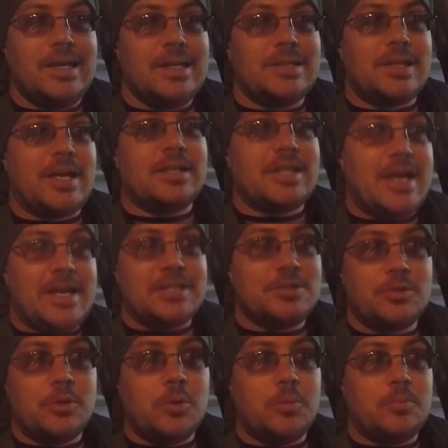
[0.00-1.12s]
That last
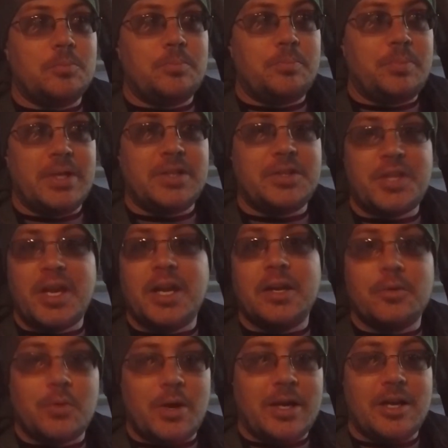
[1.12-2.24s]
little bit there
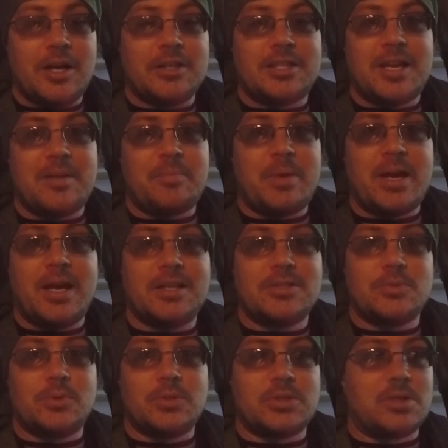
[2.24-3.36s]
where I caught that bass
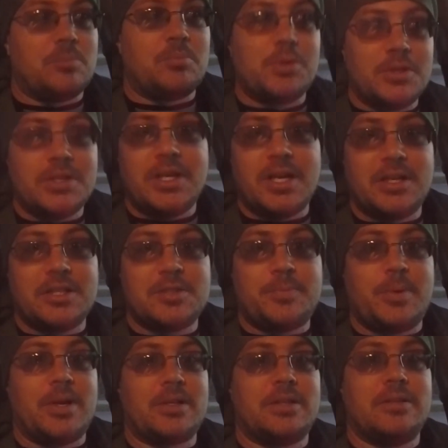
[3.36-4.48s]
was completely
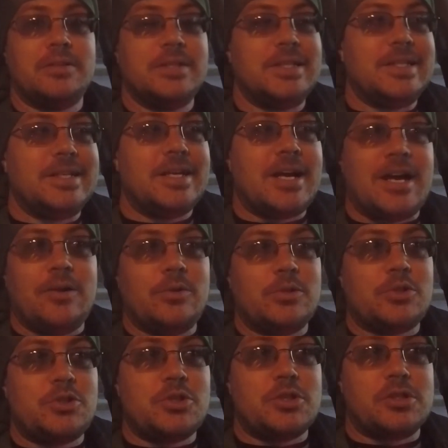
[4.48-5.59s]
unexpected. I was
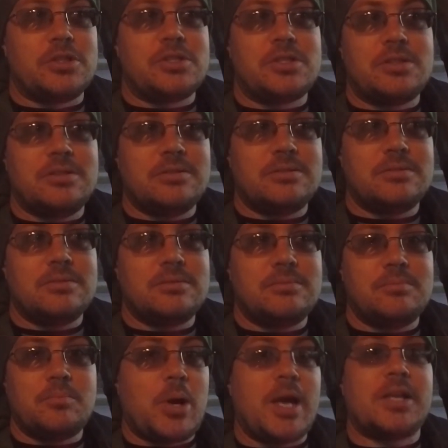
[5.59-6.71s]
just
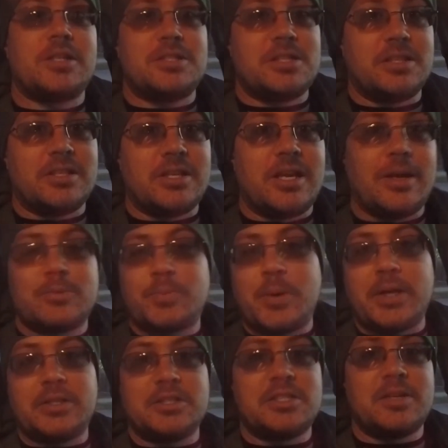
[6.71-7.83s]
practicing today. I was
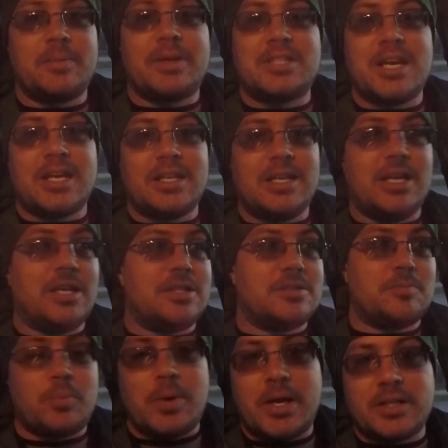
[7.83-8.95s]
practicing my techniques,
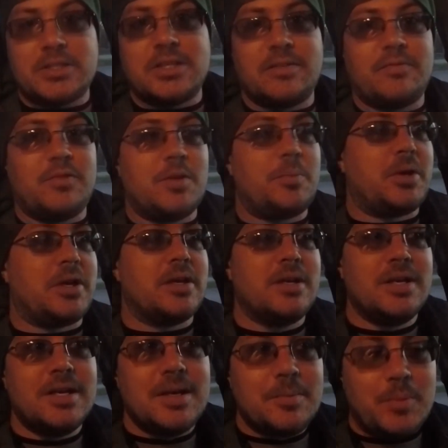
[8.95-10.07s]
practicing flipping,
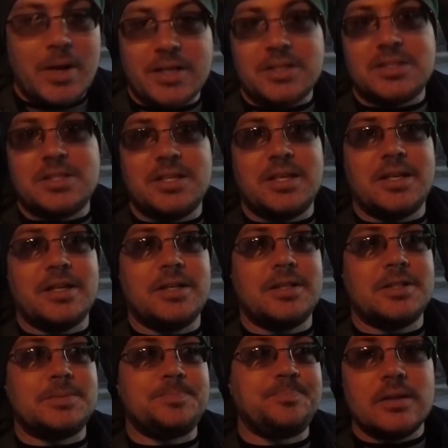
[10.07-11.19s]
practicing
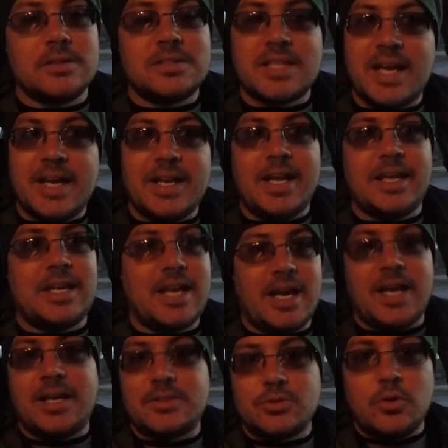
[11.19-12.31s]
um, side hand
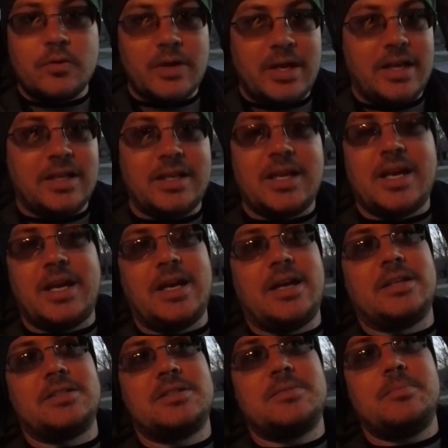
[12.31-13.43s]
cast, overhand
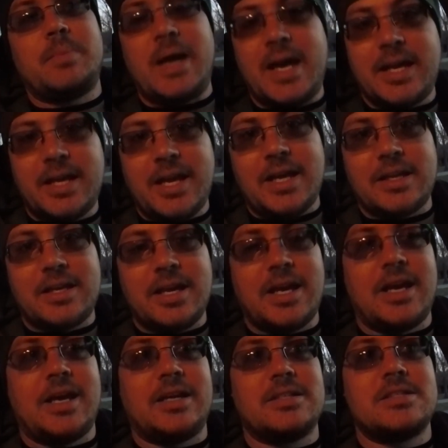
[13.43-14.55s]
cast, backhand
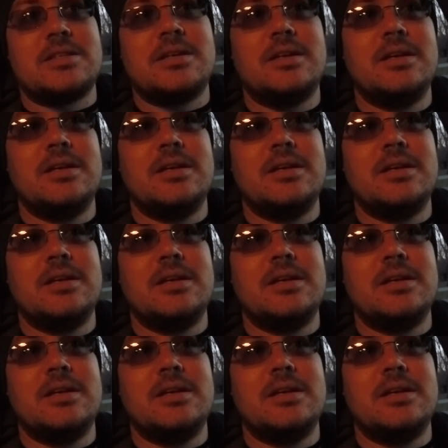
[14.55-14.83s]
cast.